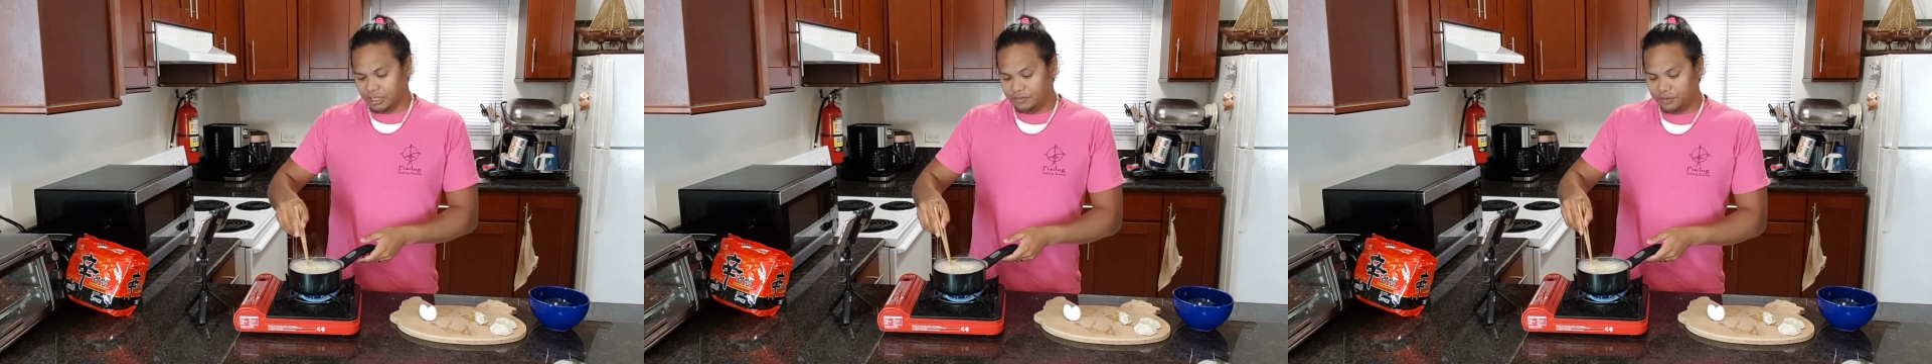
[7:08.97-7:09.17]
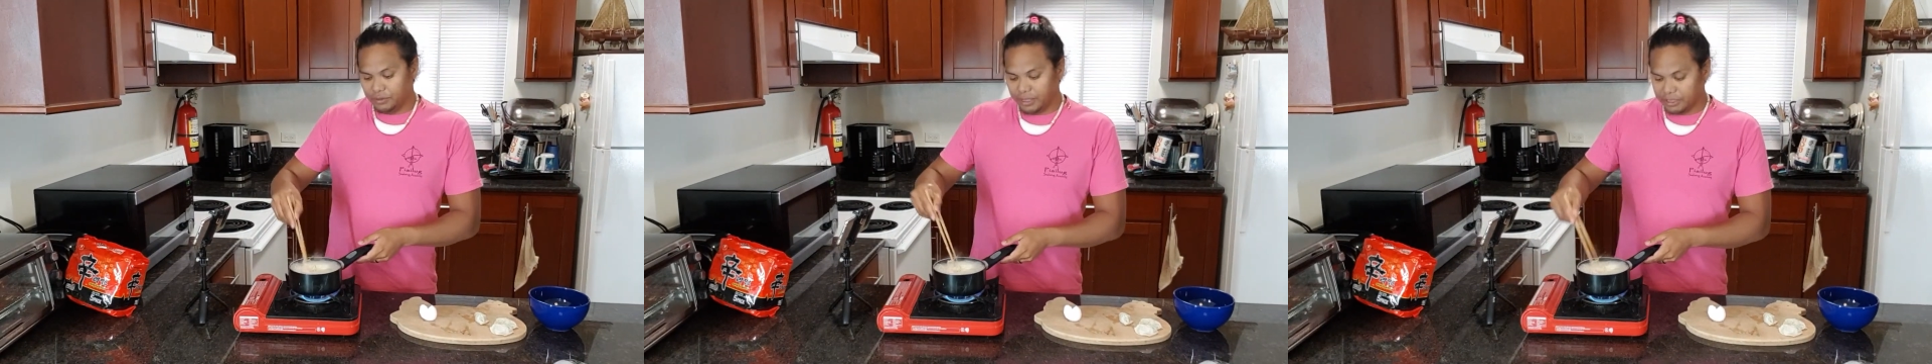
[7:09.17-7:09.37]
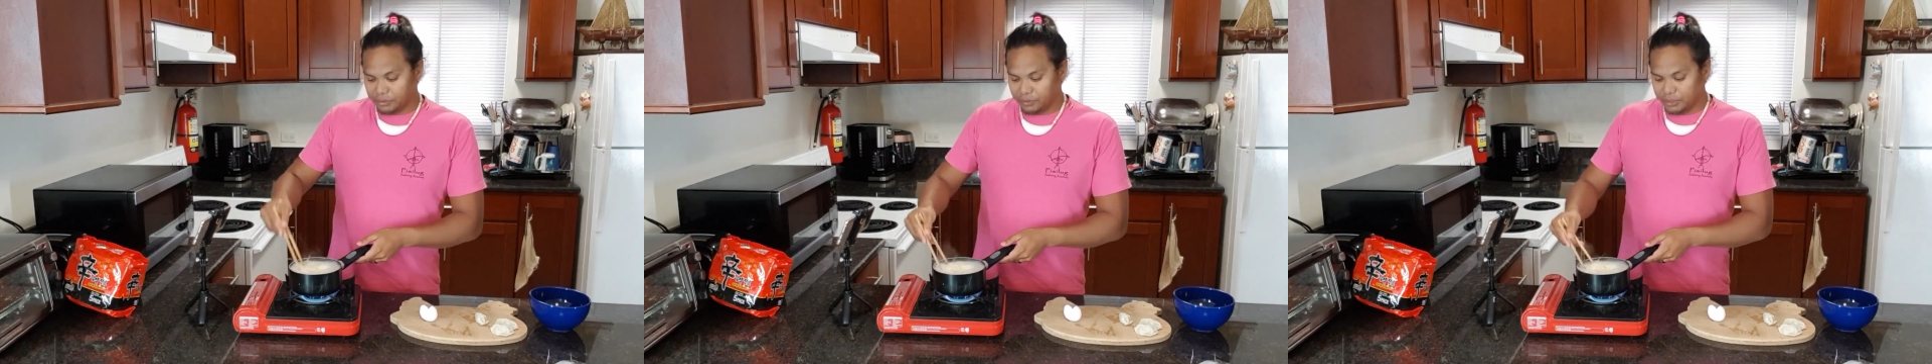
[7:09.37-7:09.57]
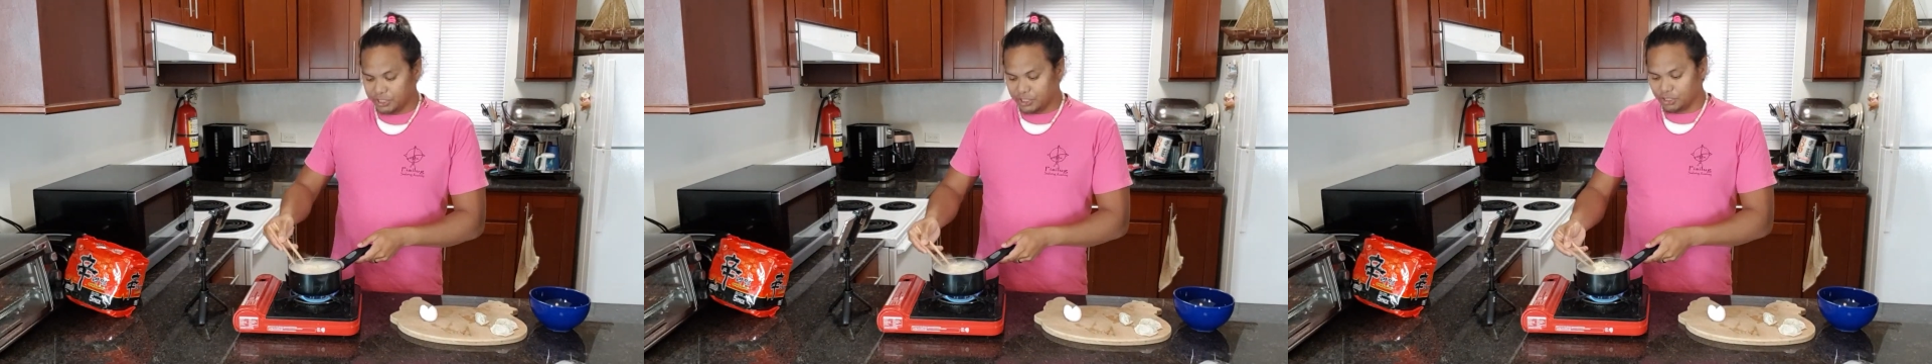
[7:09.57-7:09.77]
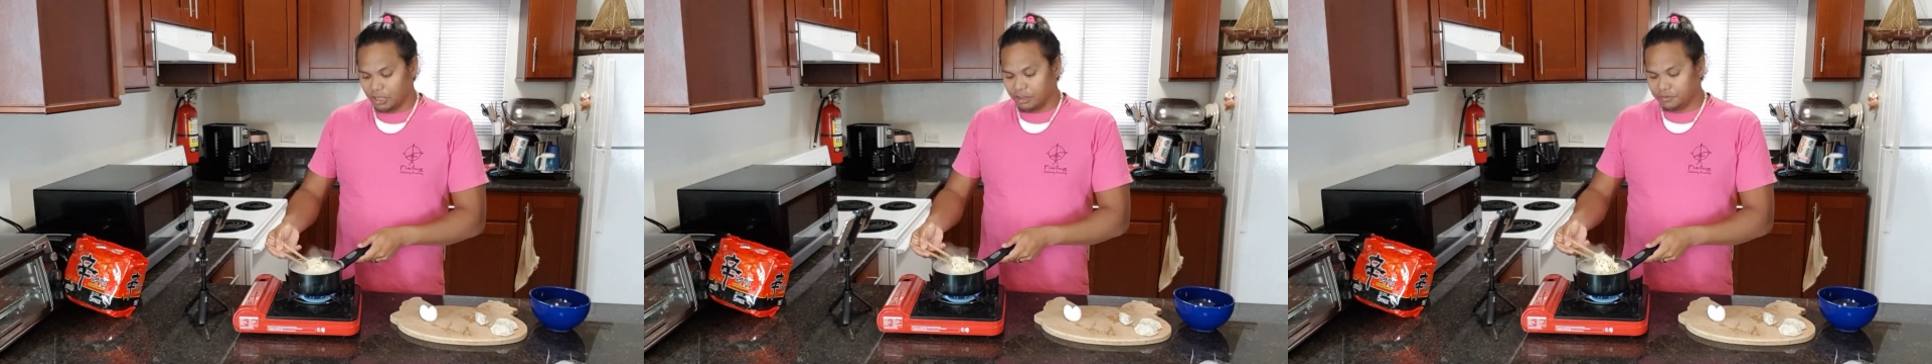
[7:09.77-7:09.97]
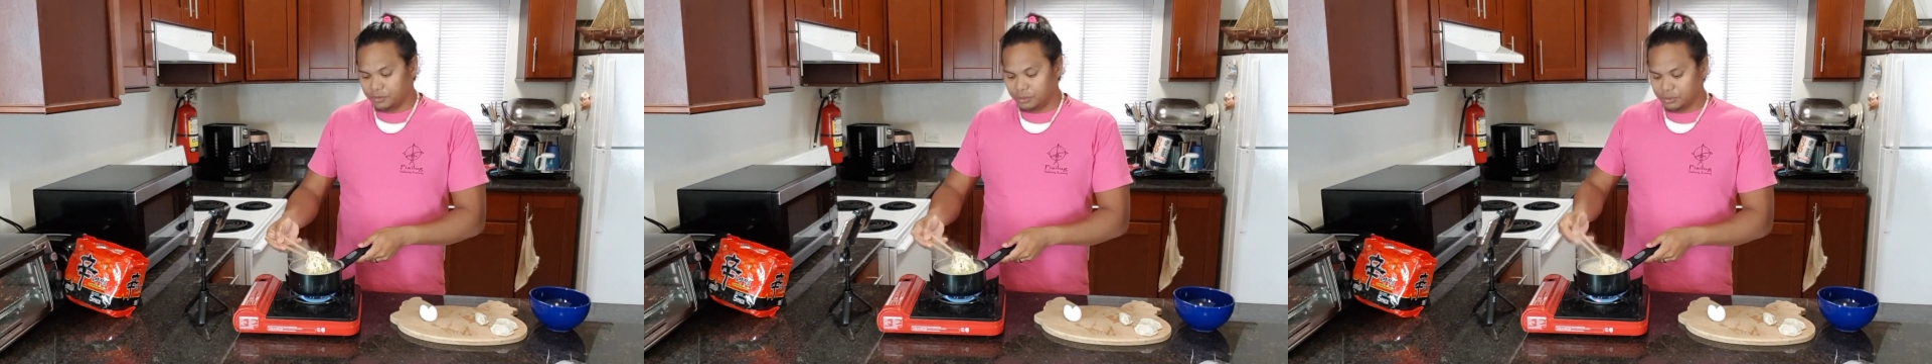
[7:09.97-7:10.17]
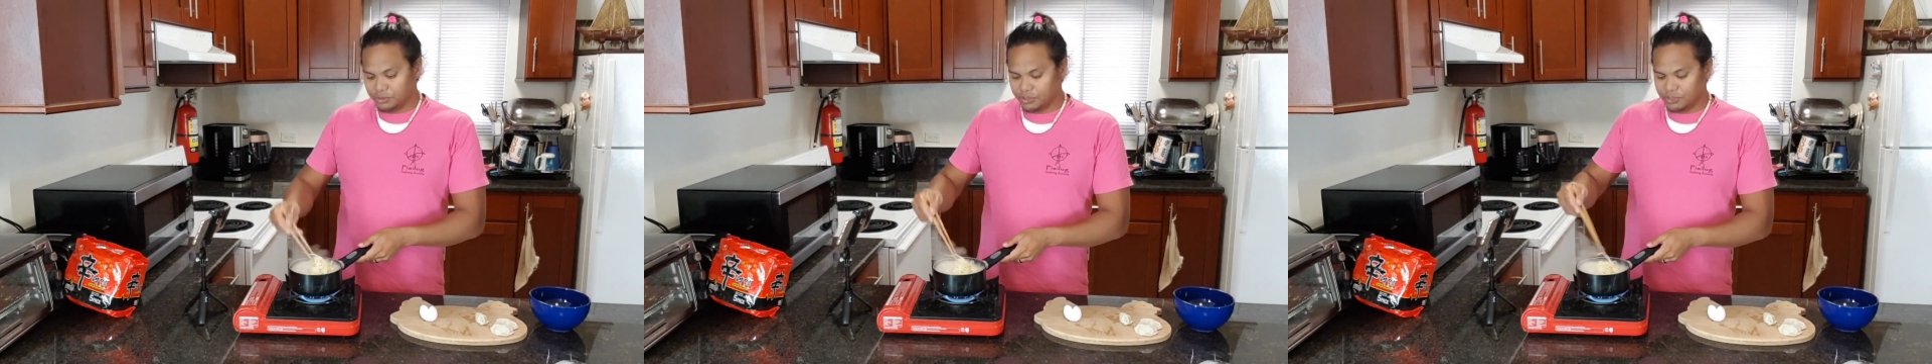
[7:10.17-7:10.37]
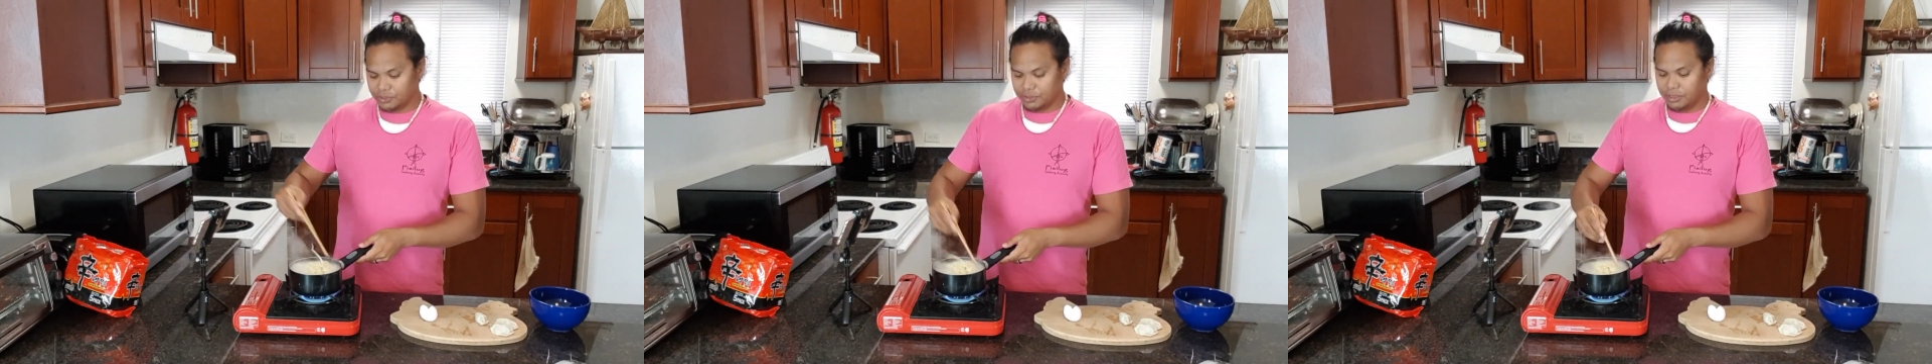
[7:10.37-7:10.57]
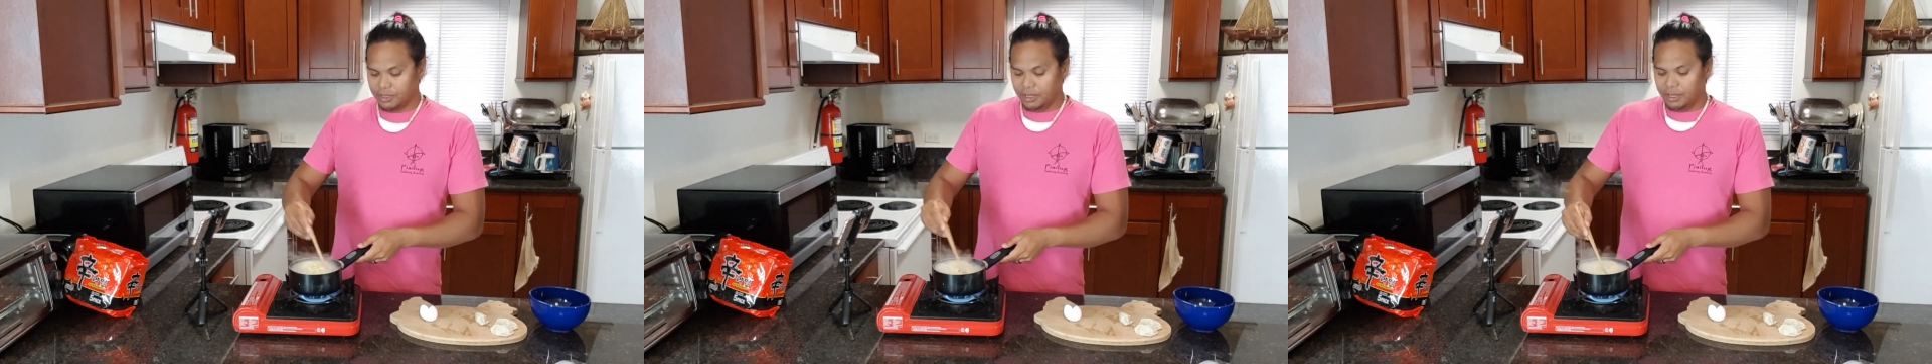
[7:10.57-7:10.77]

If you like really soft noodles,